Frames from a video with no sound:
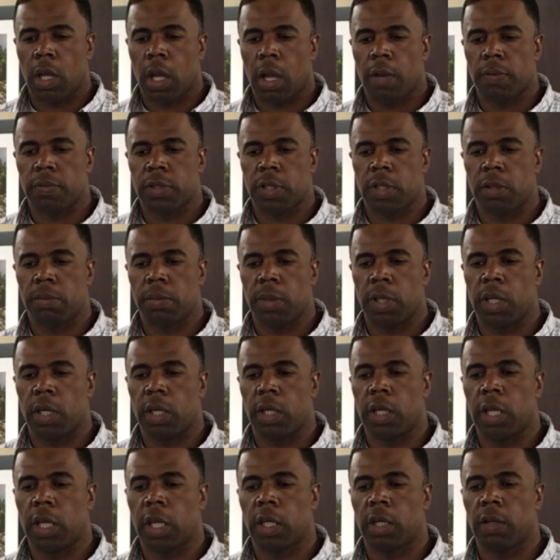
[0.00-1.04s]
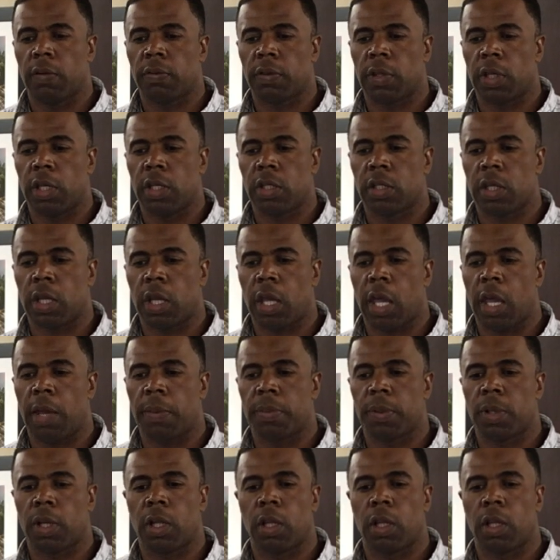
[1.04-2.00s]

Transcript: I've seen many negative things that happened